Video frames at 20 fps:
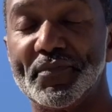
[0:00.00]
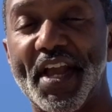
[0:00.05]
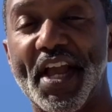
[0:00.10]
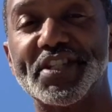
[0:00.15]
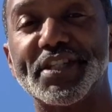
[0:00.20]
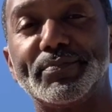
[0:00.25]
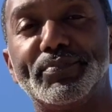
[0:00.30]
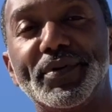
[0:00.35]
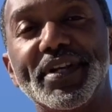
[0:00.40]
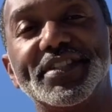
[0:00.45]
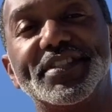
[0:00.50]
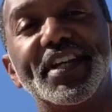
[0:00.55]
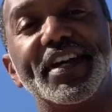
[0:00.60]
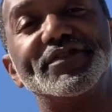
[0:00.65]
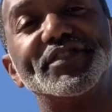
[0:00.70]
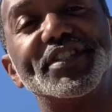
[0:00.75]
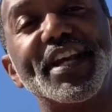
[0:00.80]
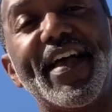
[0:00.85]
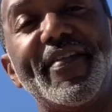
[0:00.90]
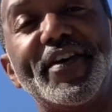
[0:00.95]
That's a pretty
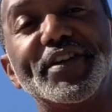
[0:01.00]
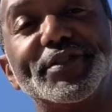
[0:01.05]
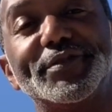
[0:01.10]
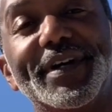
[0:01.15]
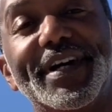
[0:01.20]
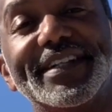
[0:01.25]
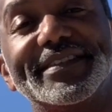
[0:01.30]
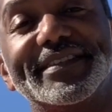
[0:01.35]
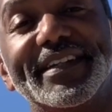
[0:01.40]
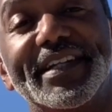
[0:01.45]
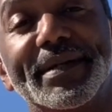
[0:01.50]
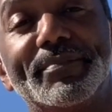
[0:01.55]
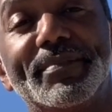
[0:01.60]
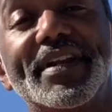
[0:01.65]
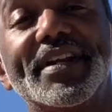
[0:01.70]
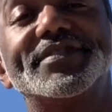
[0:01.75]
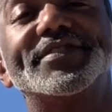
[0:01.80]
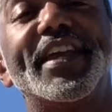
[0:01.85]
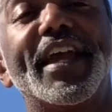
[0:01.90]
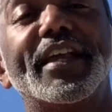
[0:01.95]
tough challenge right there, but
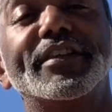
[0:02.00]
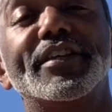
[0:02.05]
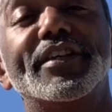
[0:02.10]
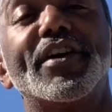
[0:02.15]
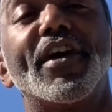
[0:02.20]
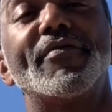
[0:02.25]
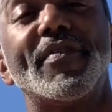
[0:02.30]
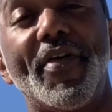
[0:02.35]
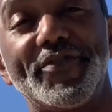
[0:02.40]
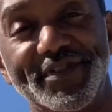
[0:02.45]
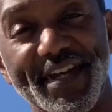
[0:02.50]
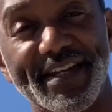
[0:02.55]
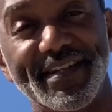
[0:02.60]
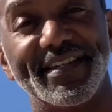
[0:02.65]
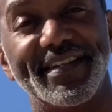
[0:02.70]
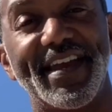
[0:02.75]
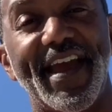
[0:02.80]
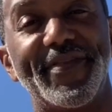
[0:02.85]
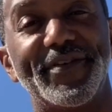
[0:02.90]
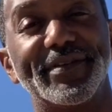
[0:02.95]
let's take a look on the other side
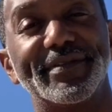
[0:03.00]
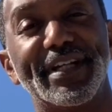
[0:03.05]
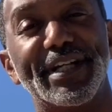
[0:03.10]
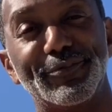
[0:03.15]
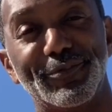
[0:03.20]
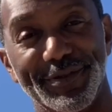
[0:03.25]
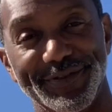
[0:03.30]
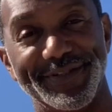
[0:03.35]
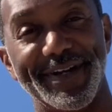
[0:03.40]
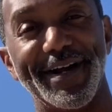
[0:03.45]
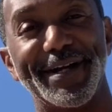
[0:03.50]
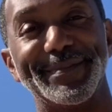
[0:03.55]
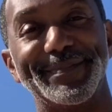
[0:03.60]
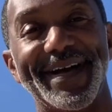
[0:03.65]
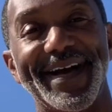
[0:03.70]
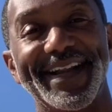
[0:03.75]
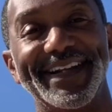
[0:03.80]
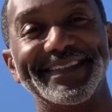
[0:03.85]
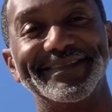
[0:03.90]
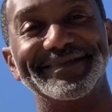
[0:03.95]
together and we'll talk
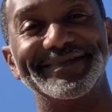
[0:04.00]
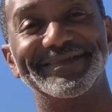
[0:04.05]
about it.